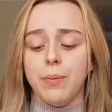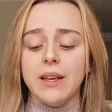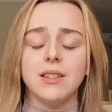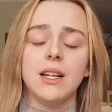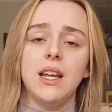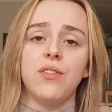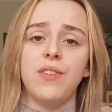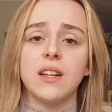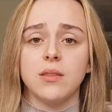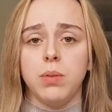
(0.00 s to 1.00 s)
Basically
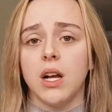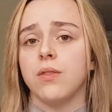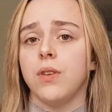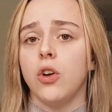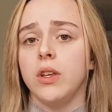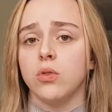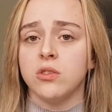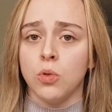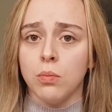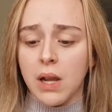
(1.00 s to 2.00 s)
affects the blood flow in your
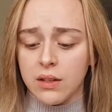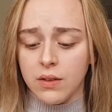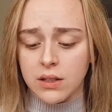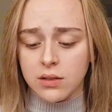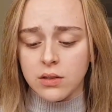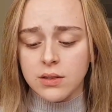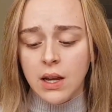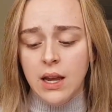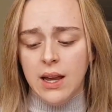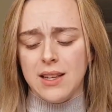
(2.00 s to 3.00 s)
small blood vessels,
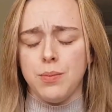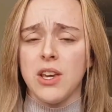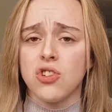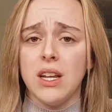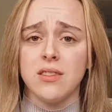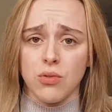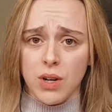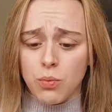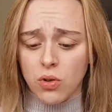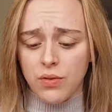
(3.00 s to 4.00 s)
especially
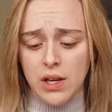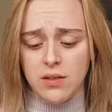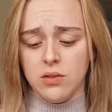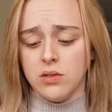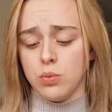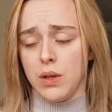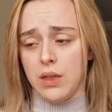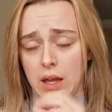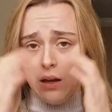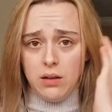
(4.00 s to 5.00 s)
cerebral vessels
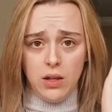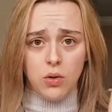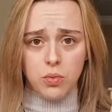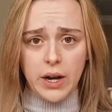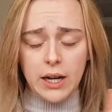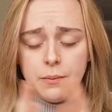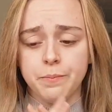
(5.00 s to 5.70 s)
within your brain.